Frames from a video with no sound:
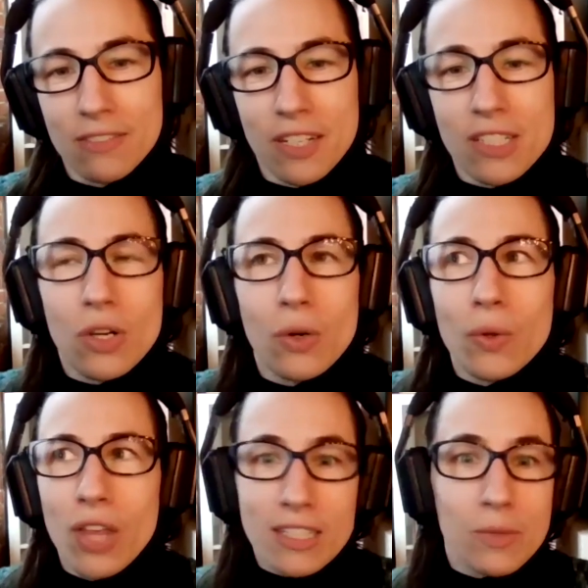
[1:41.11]
And so
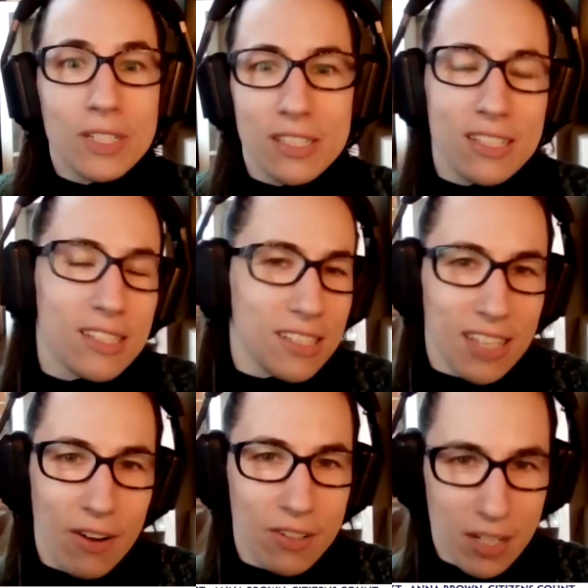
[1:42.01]
that's where Citizens
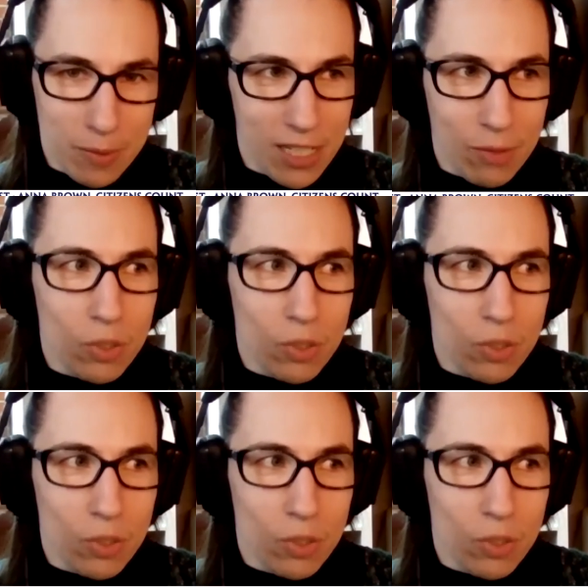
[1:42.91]
Count comes in.